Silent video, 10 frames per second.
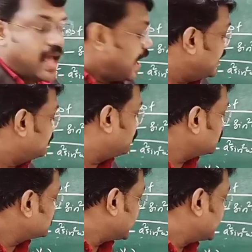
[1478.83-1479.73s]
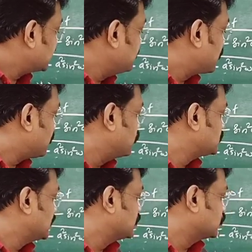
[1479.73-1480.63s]
And force directly
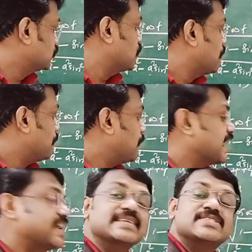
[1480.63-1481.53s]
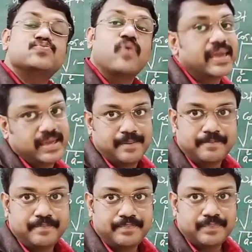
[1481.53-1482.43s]
proportional to minus y.
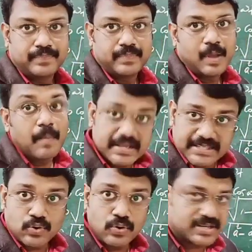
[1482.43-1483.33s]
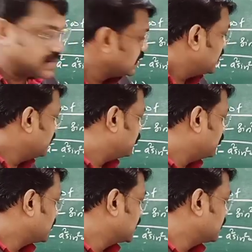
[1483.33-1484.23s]
Mass is constant. If
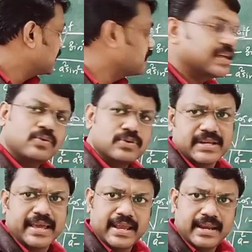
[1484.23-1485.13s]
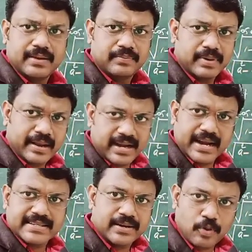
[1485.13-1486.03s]
you are multiplying with that constant again, right
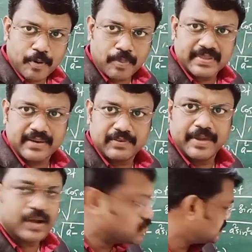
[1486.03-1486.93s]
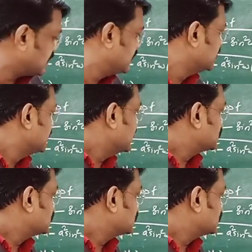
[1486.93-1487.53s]
hand side no problem, that will be a constant.